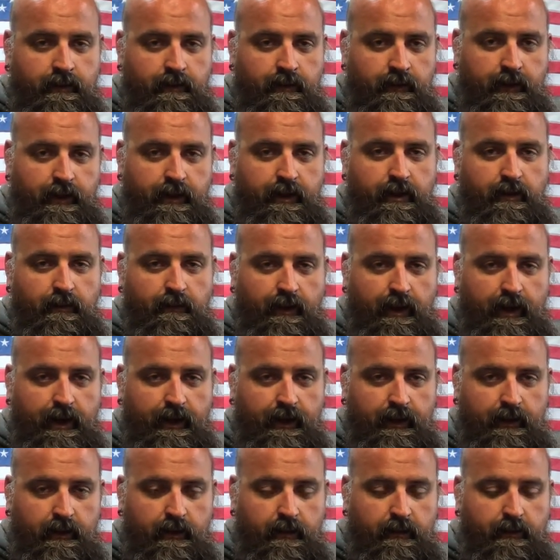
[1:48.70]
like you're
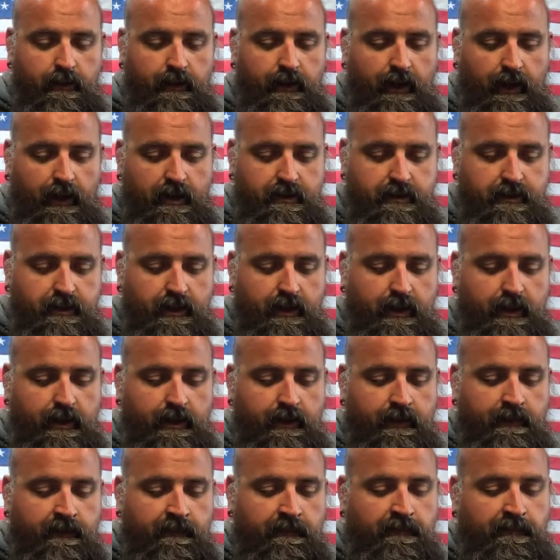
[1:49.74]
writing a lowercase e.
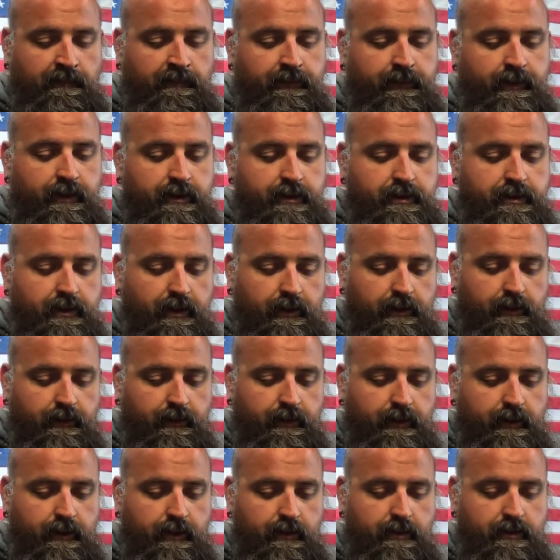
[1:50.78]
So
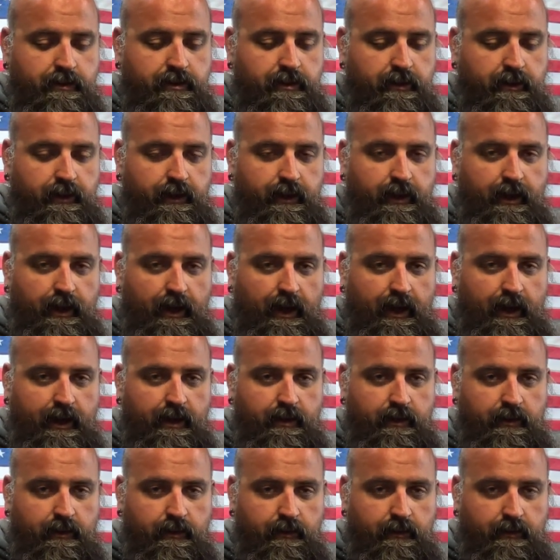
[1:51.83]
usually I
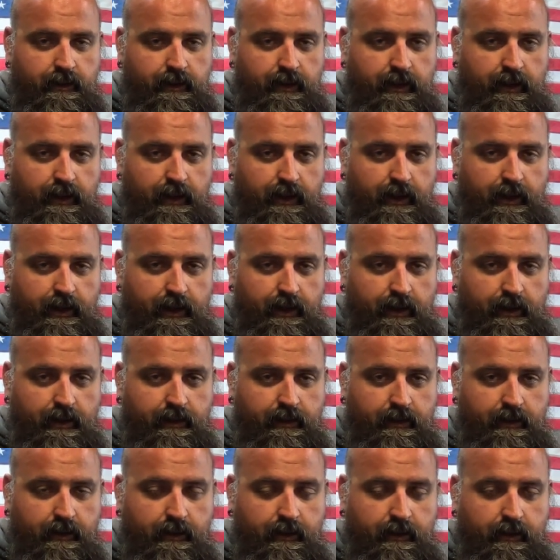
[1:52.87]
do the
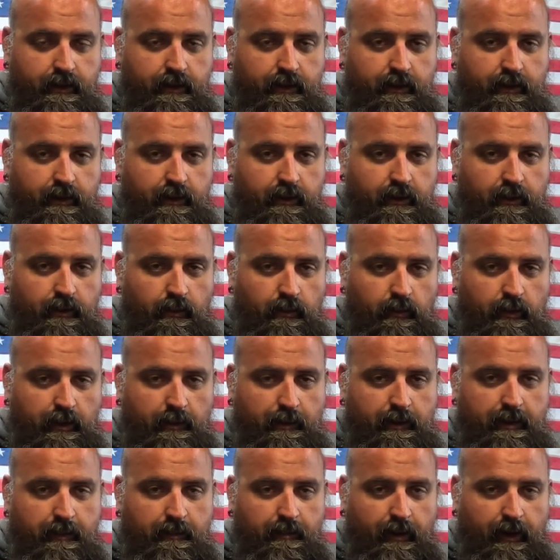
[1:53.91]

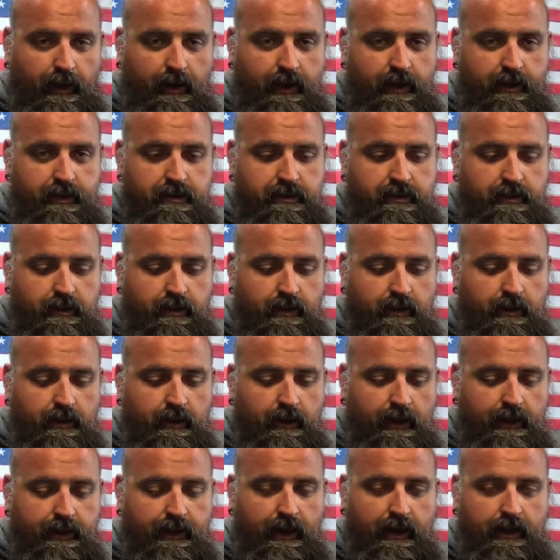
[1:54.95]
whip and pause,
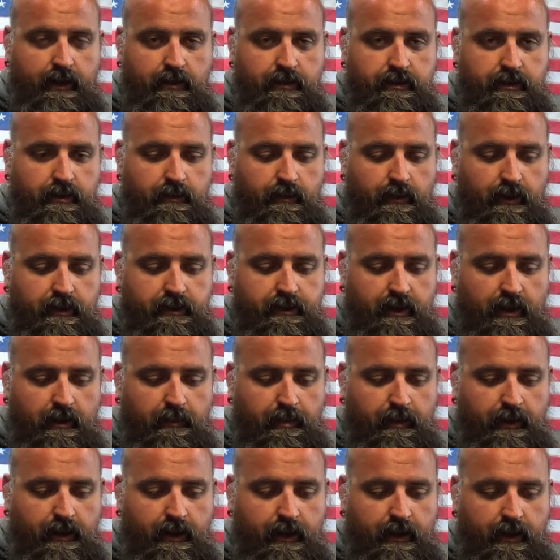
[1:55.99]
and that usually works out
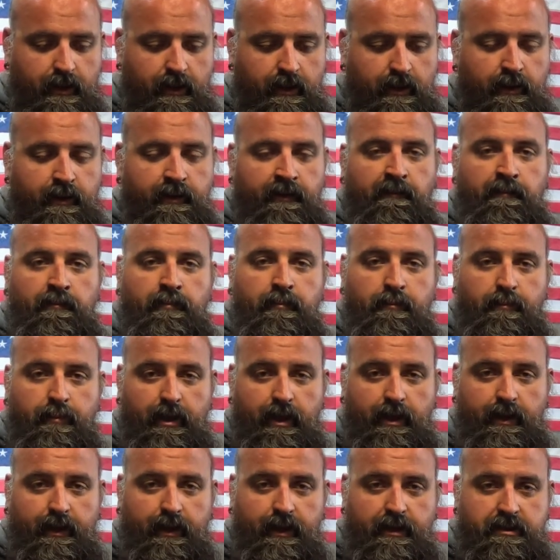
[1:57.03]
pretty good.
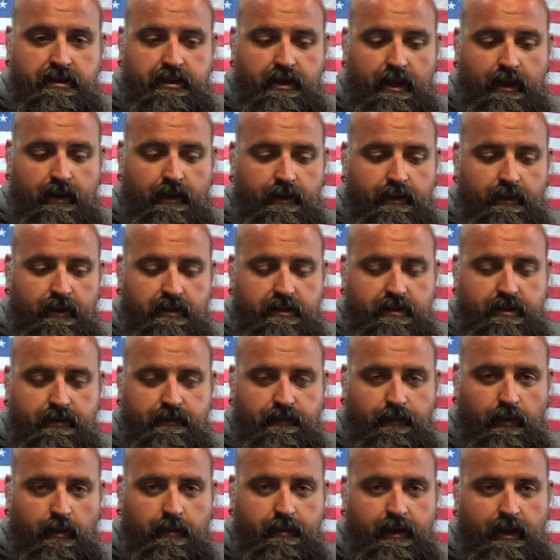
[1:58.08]
But like I said, this is
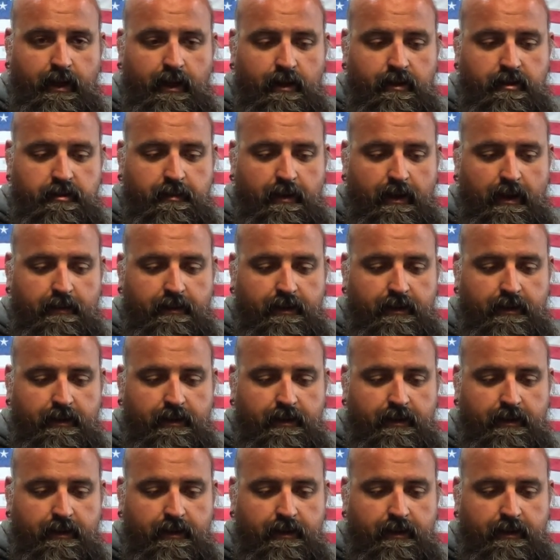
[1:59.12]
for beginners by